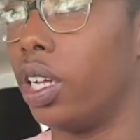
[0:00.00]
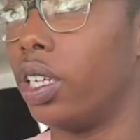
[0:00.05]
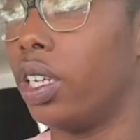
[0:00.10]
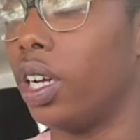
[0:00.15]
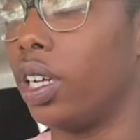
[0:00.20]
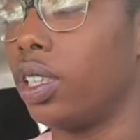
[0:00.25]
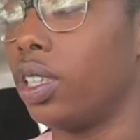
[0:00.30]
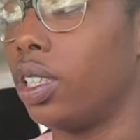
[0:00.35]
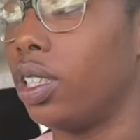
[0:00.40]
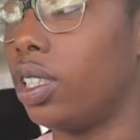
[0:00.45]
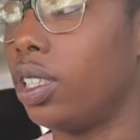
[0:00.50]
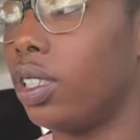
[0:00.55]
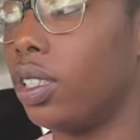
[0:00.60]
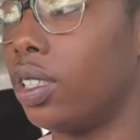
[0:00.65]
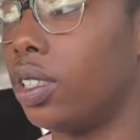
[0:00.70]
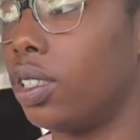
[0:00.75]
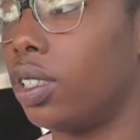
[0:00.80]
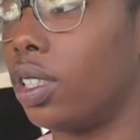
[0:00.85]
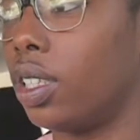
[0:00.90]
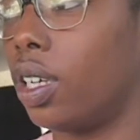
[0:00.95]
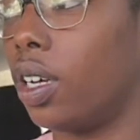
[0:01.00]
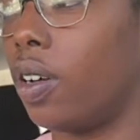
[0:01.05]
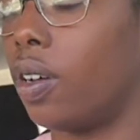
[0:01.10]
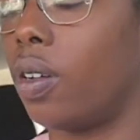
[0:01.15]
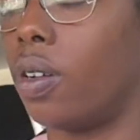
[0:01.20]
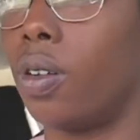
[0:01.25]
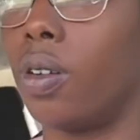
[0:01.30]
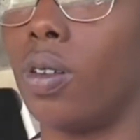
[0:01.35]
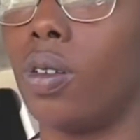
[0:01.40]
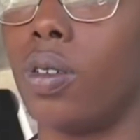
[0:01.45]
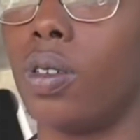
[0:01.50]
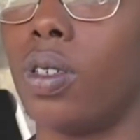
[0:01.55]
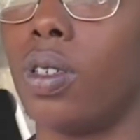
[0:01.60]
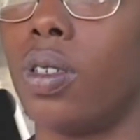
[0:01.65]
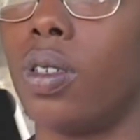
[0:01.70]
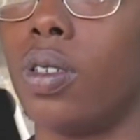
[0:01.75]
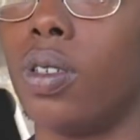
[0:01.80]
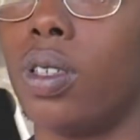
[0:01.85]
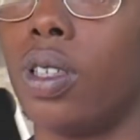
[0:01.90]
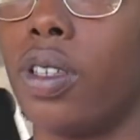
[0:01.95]
not the
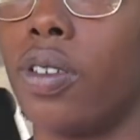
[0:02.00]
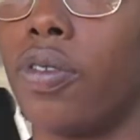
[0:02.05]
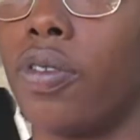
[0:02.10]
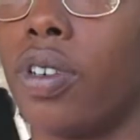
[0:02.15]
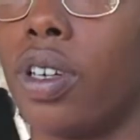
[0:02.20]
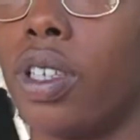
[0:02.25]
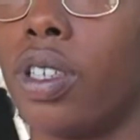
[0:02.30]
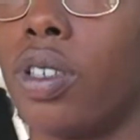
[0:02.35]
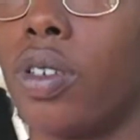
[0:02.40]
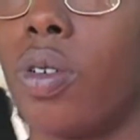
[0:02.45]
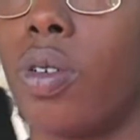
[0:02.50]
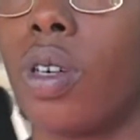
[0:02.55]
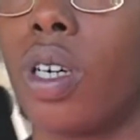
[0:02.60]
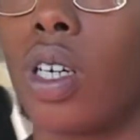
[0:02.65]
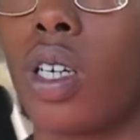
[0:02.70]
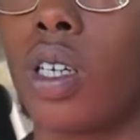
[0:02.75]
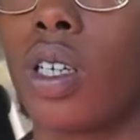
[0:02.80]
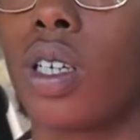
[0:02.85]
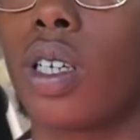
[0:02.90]
hole, the front door.